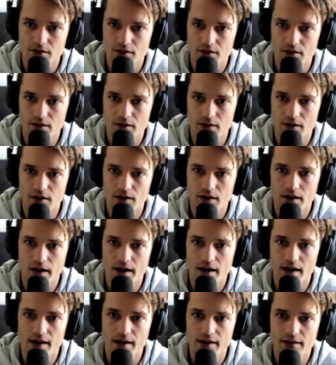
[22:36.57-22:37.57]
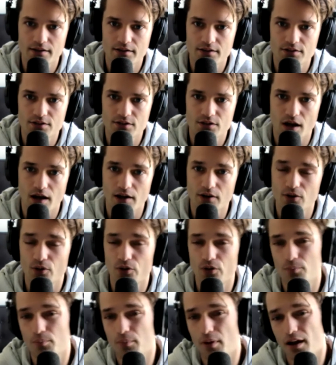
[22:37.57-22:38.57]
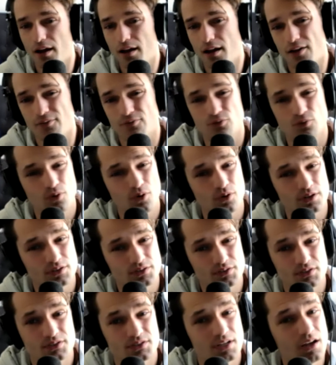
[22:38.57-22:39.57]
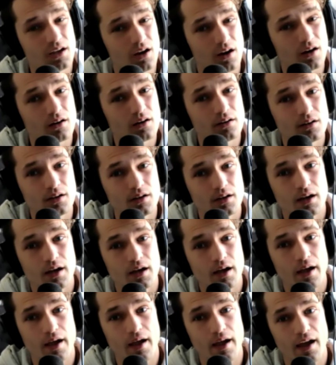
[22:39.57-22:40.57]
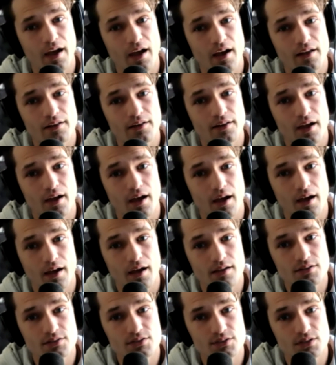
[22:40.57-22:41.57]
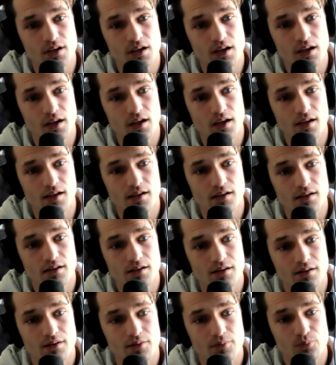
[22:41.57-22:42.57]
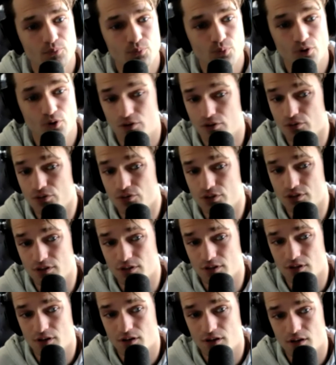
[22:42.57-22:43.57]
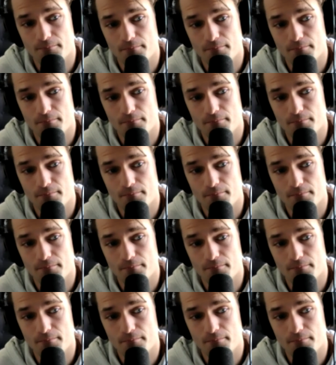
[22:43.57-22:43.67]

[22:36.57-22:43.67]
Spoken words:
And I know that I've grown as a singer and as a producer.